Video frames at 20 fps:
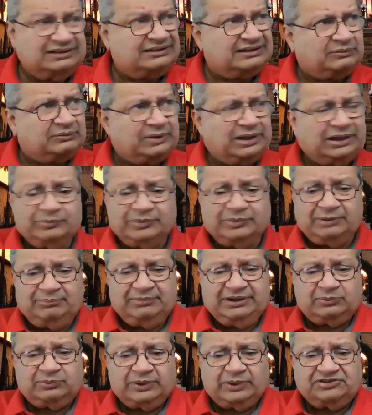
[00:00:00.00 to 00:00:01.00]
And they said, well, we
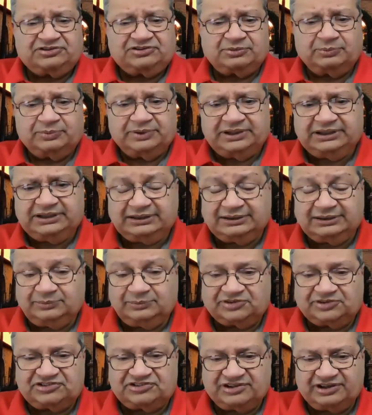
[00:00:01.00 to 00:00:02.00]
meet once a week
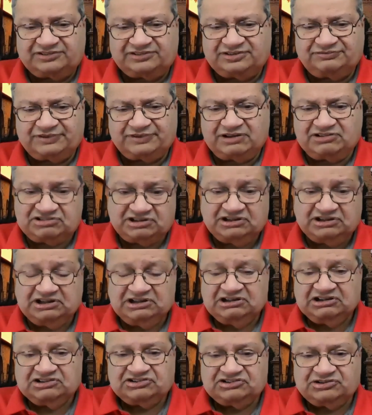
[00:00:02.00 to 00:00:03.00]
and we're 6 of us.
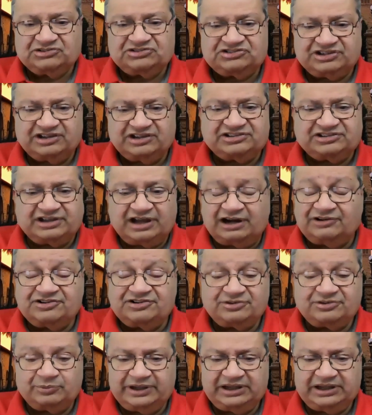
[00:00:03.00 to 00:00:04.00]
So 6
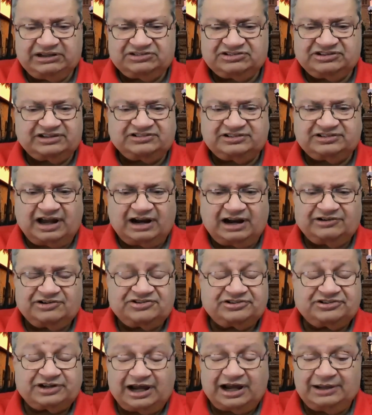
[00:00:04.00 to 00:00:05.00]
hours a week, 6
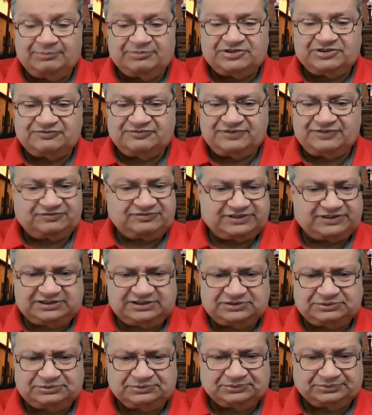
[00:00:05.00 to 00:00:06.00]
hours times
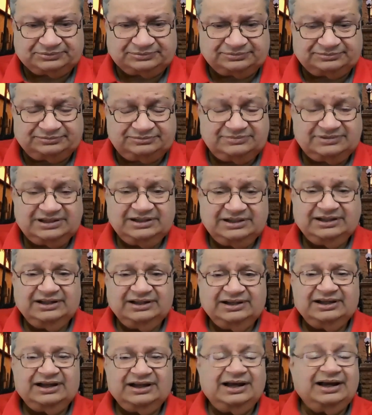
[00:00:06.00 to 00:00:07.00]
52.
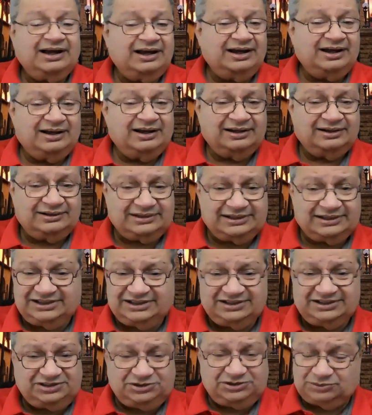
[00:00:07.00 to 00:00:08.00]

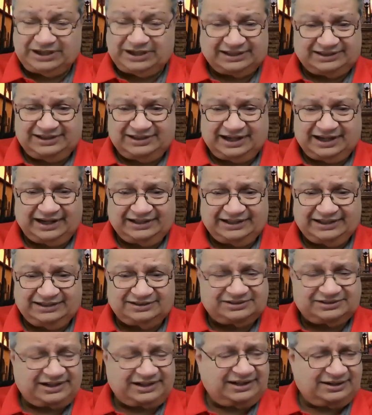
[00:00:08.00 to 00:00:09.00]
And you get the idea,
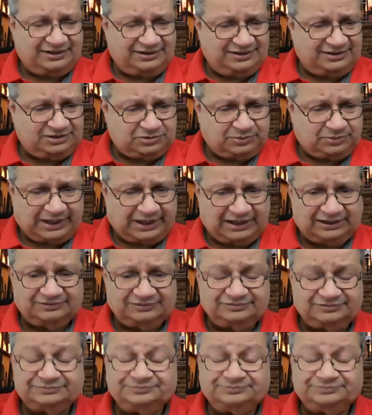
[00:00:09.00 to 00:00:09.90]
312.